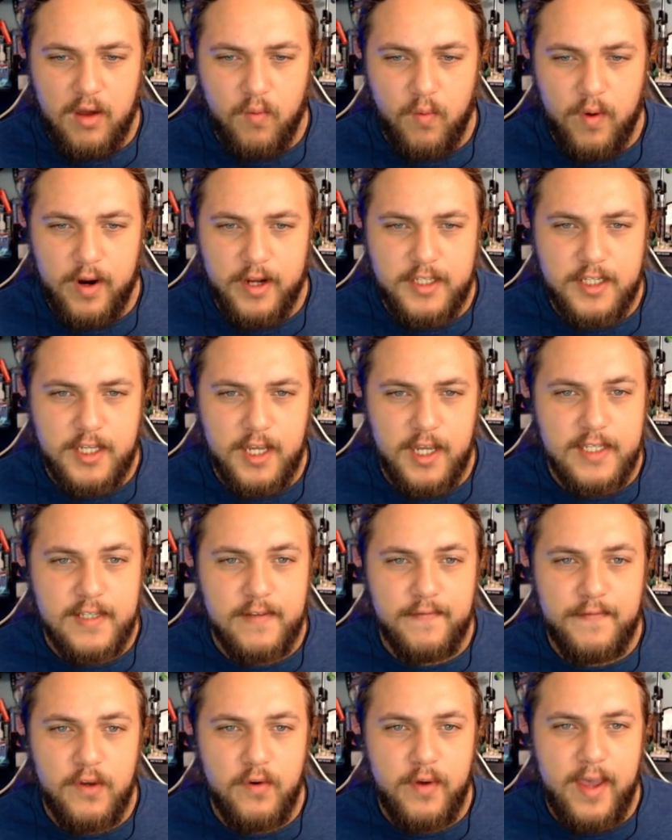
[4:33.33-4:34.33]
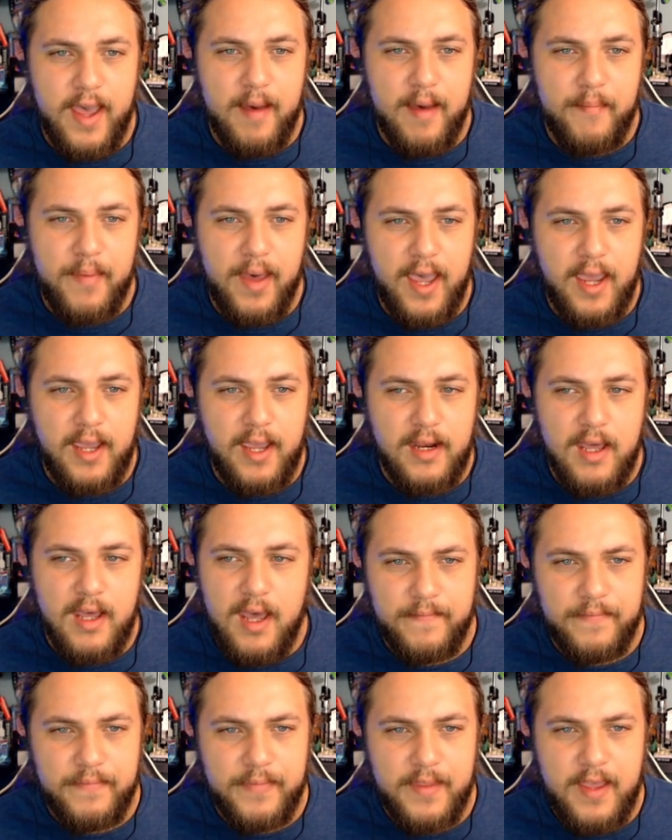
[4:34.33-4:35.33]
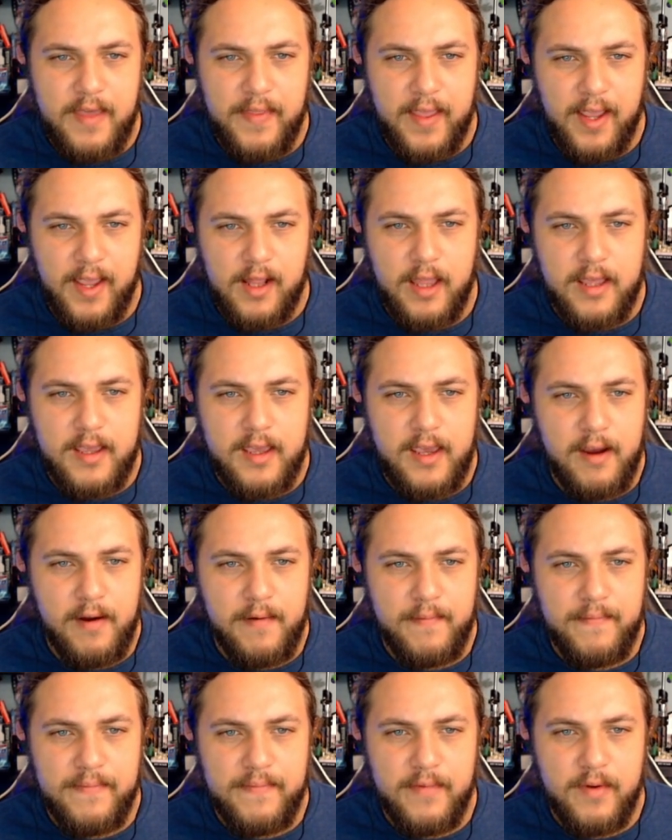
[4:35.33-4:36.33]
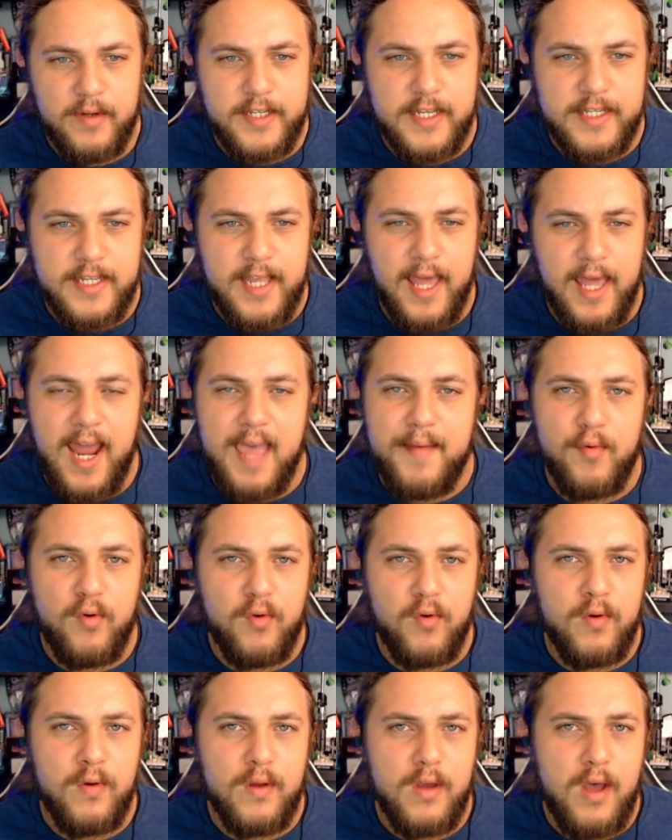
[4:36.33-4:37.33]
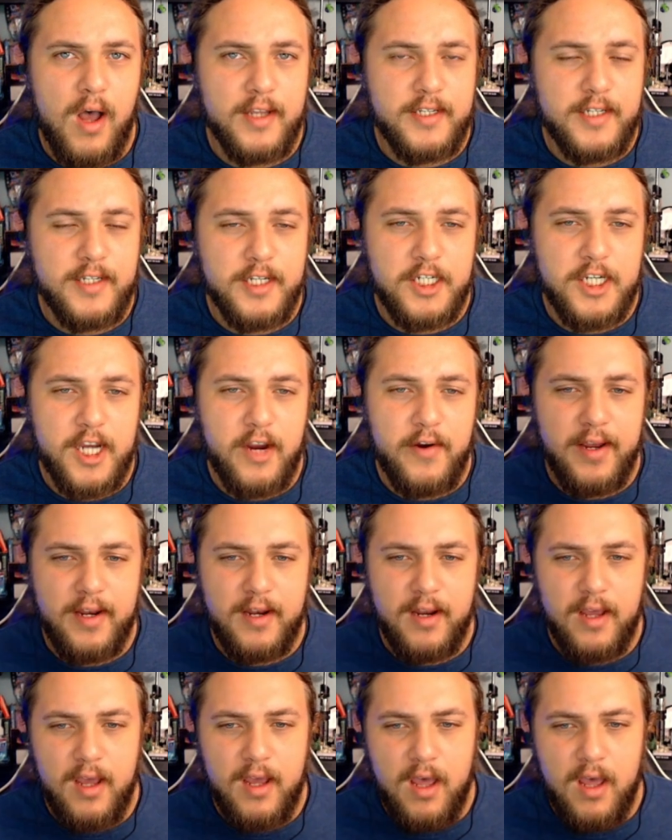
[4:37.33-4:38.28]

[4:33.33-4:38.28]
where it says view campaign and then click here. It says enable content sharing.